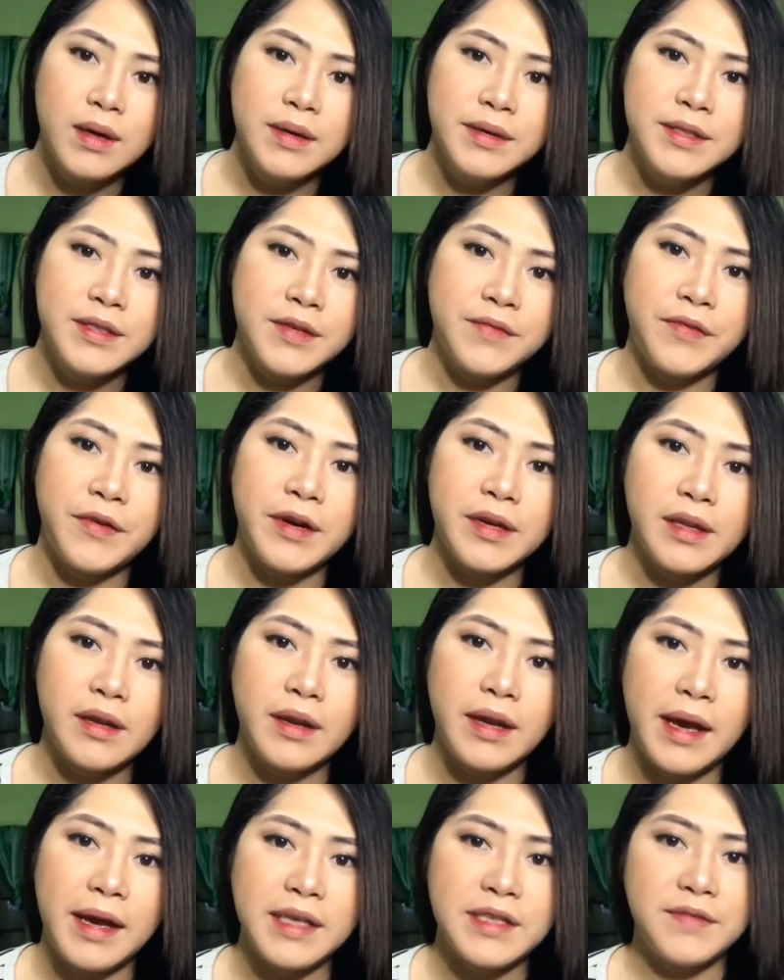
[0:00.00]
So for
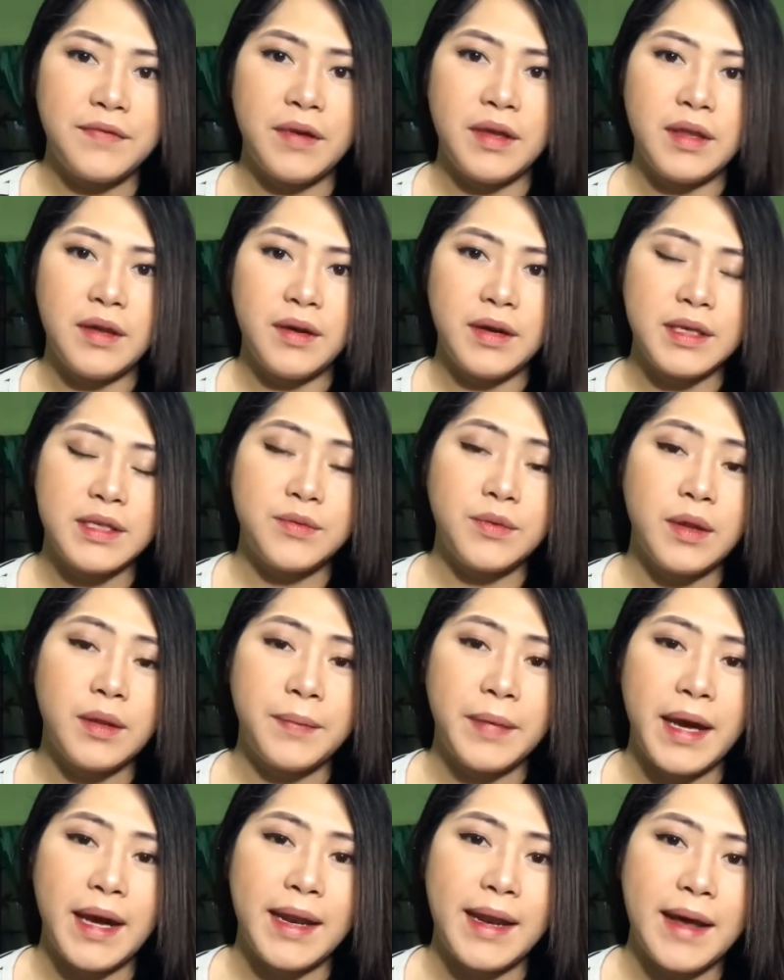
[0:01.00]
today's video is we'll
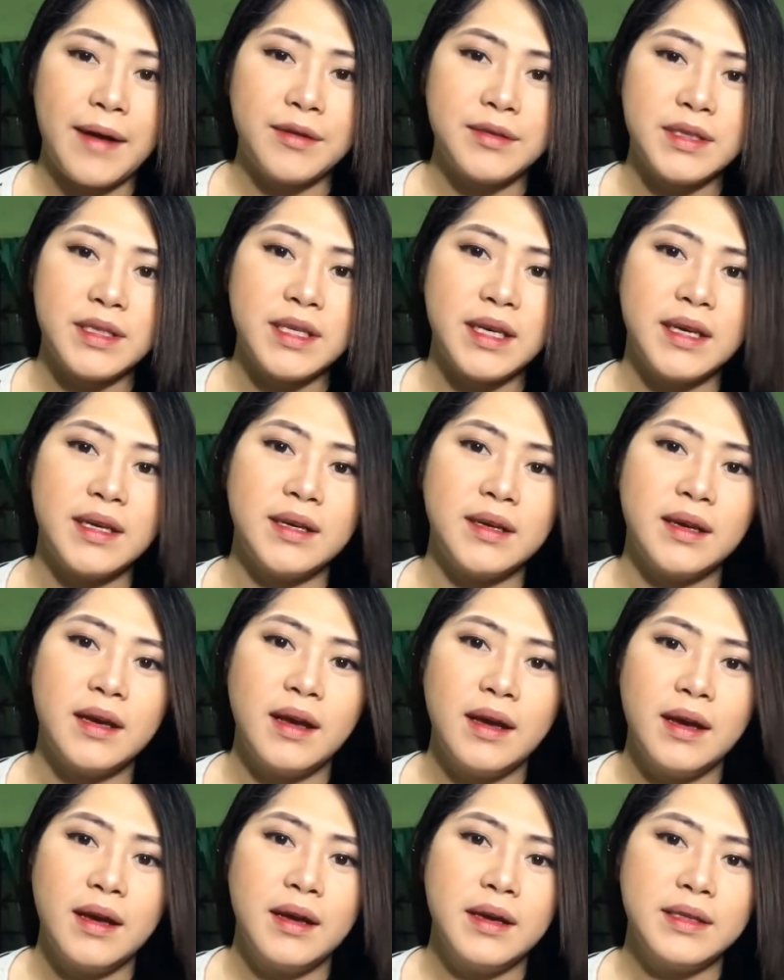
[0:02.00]
be announcing
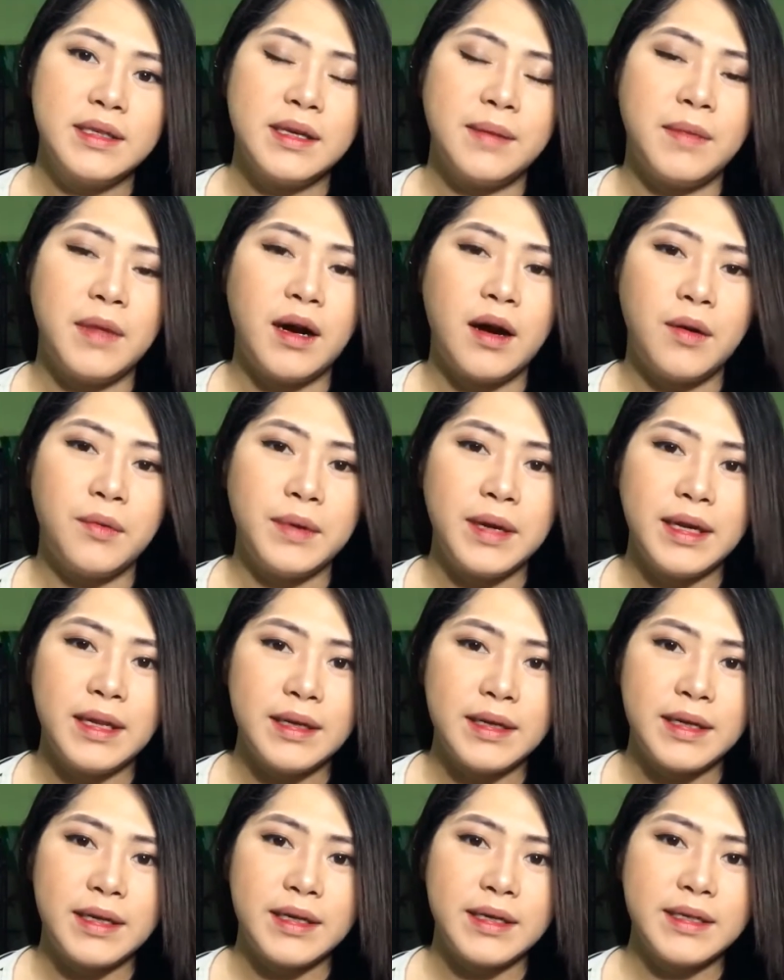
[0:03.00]
sa mga
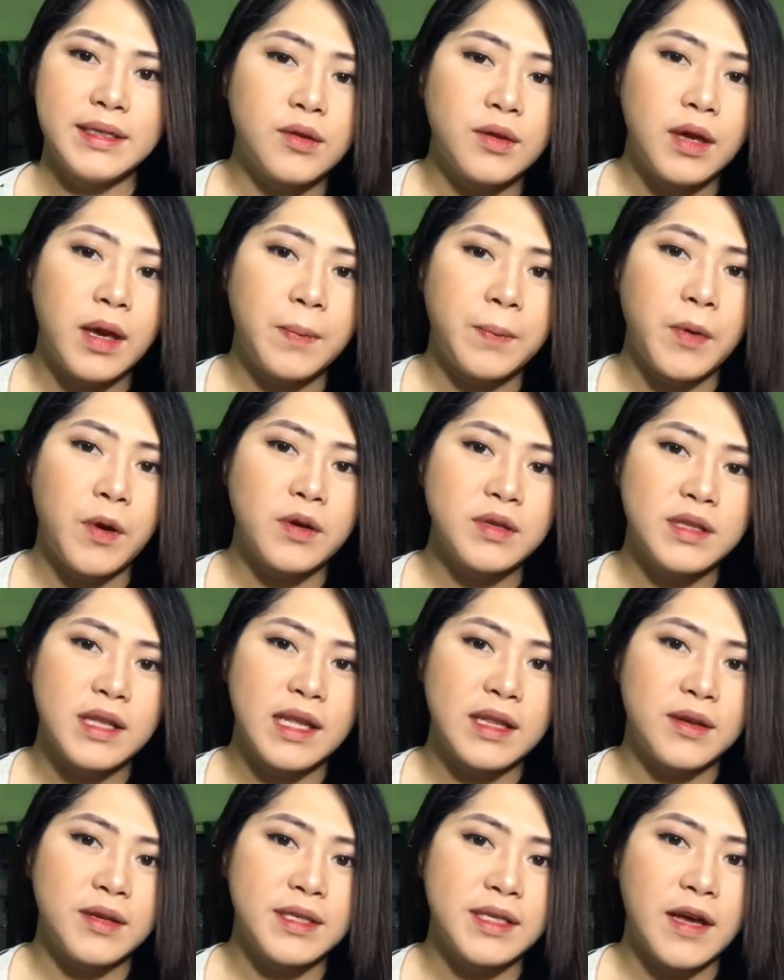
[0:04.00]
winners. Itong gi-post
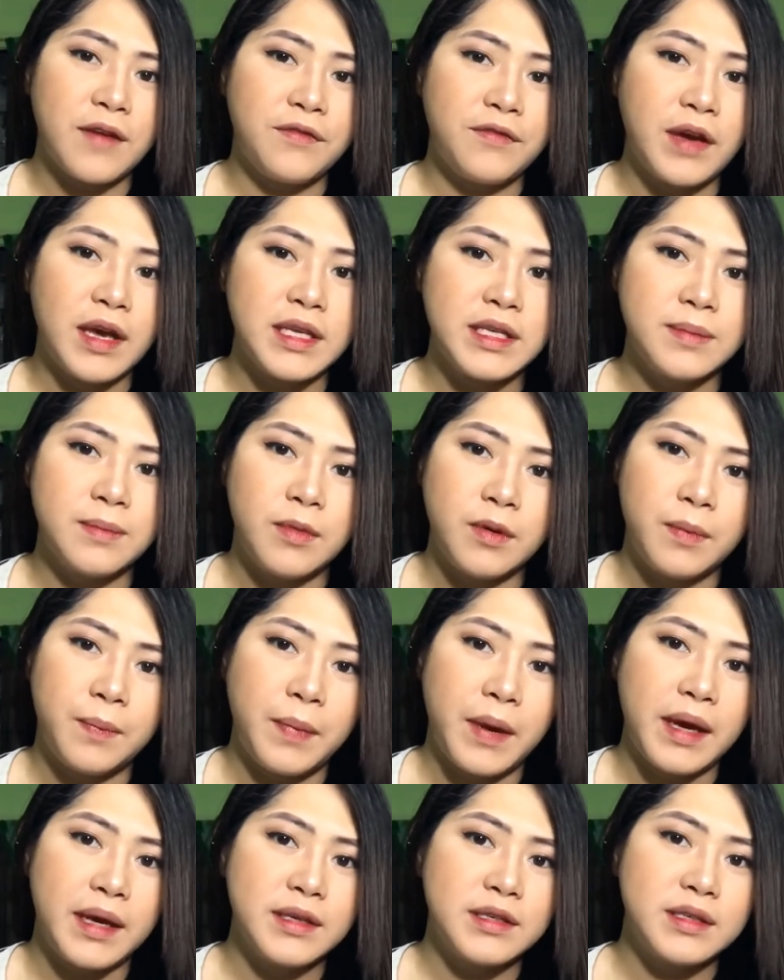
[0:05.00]
na to sa Facebook
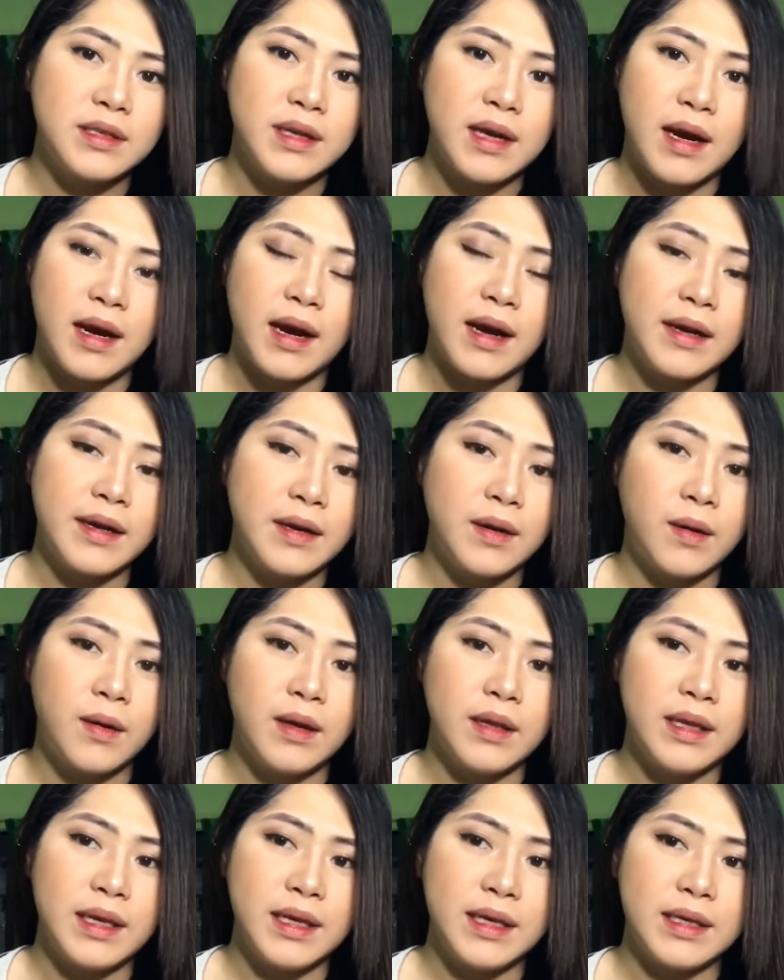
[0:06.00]
page ng
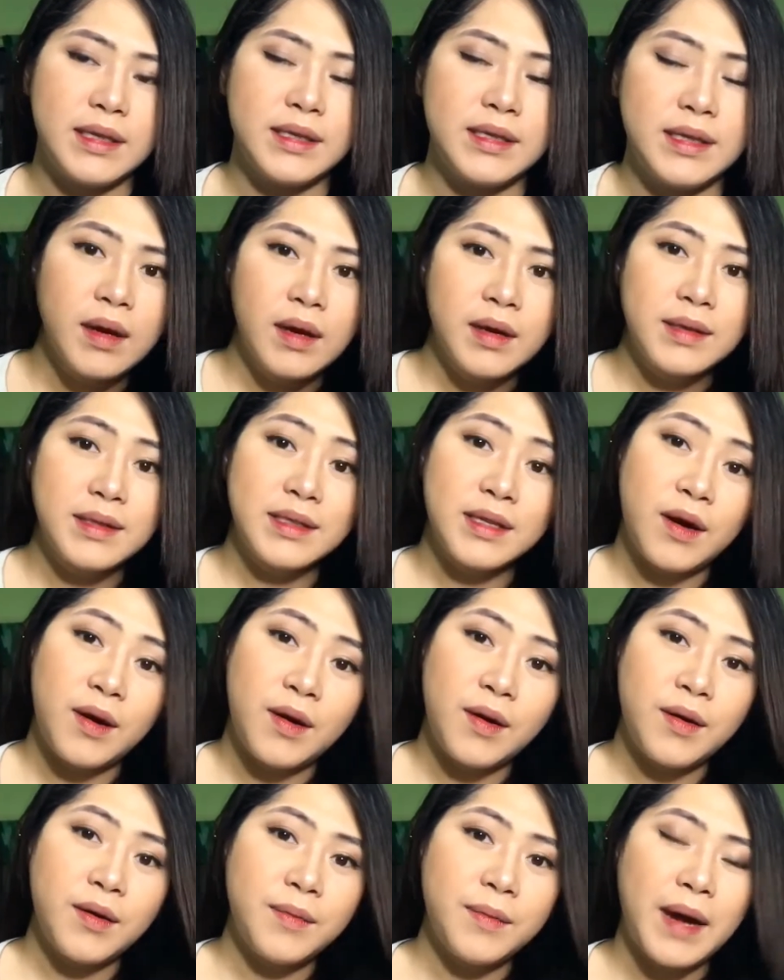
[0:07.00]
Carryholics.
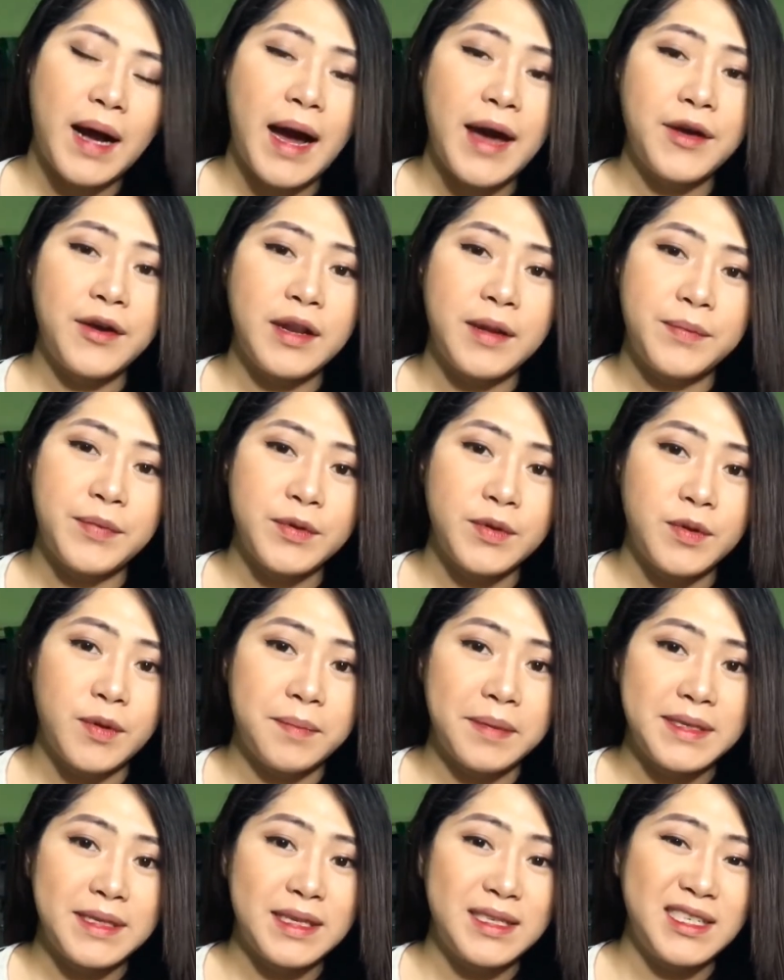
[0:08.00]
So, mangayo na po kong
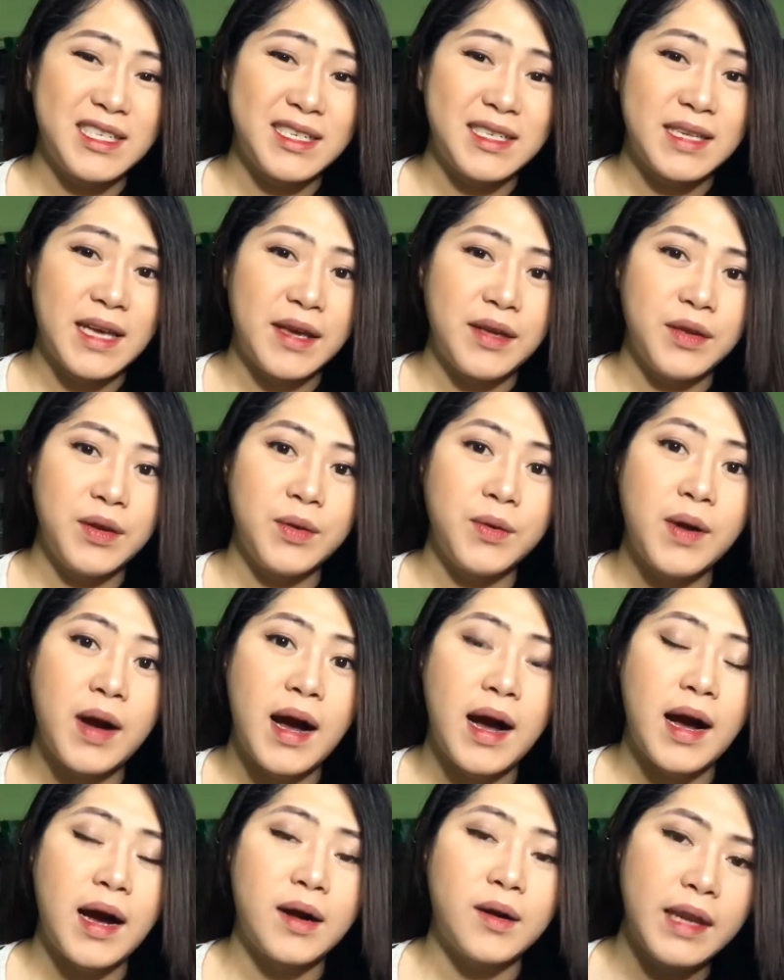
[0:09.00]
pasensya sa inyo
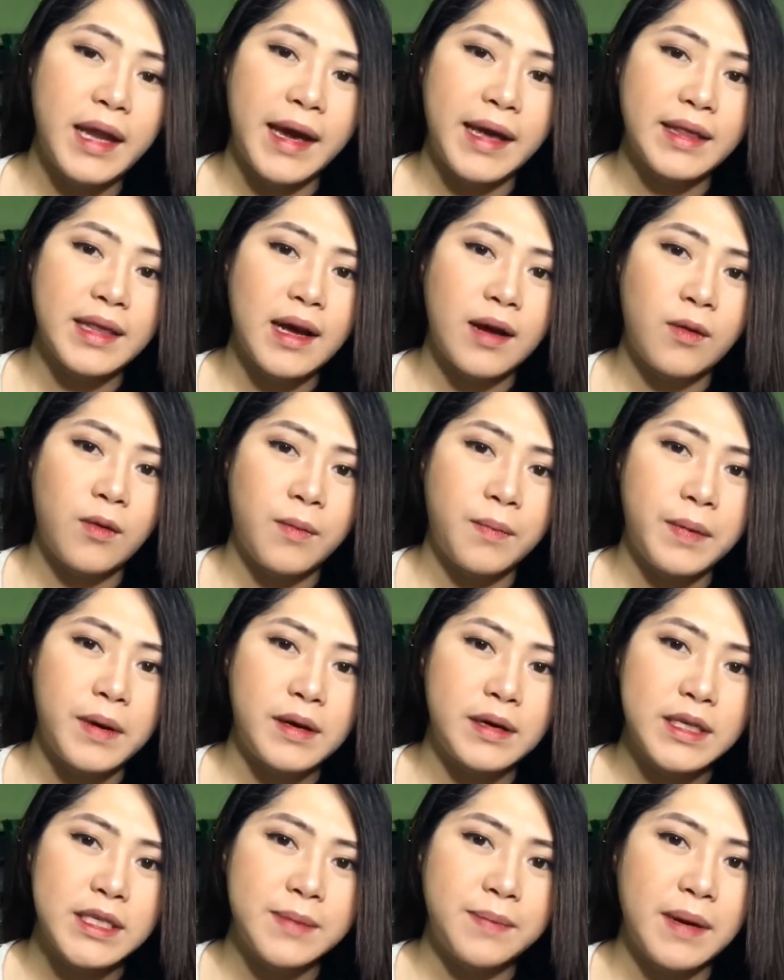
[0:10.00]
ha. Late akong
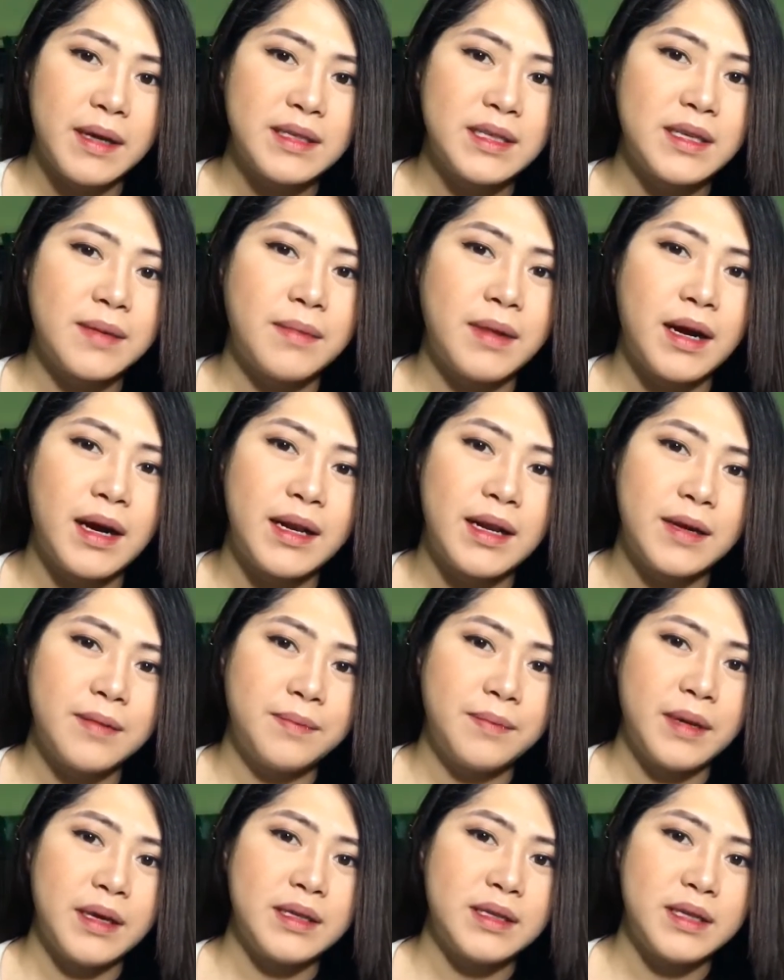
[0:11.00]
pag-respond sa mga
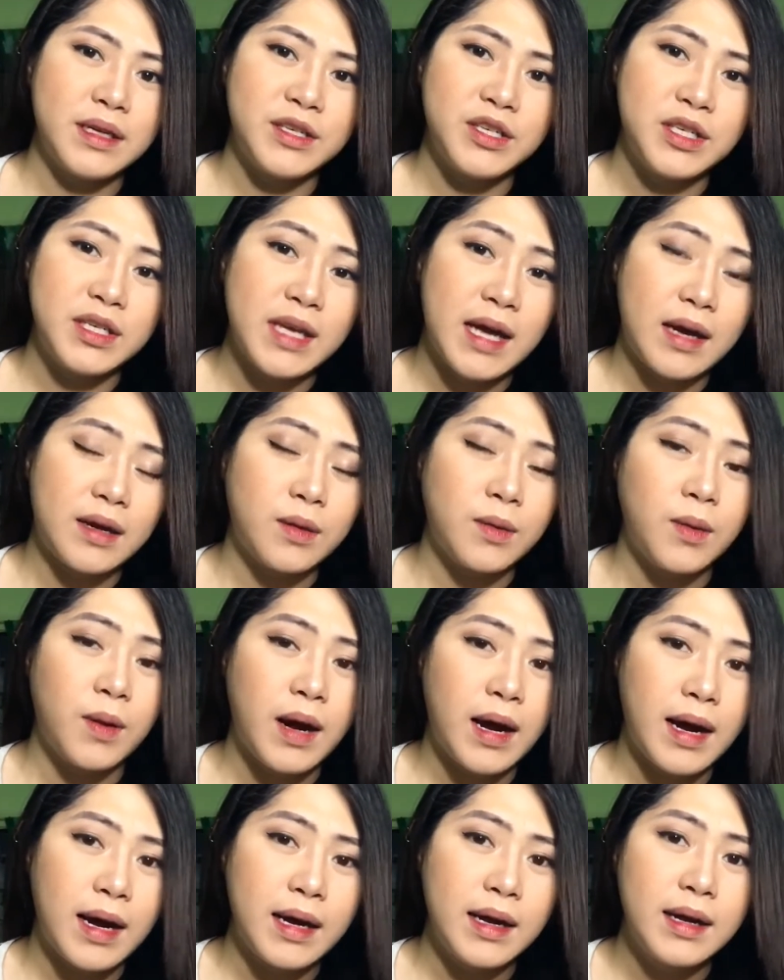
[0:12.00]
nag-message sa ako
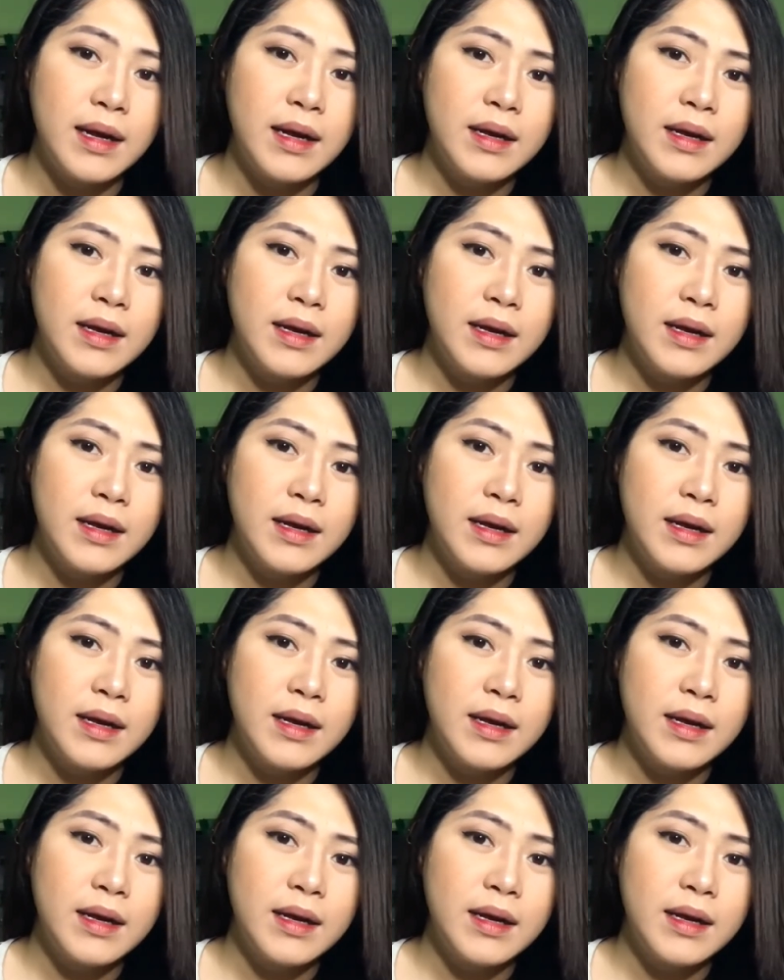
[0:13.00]
ah.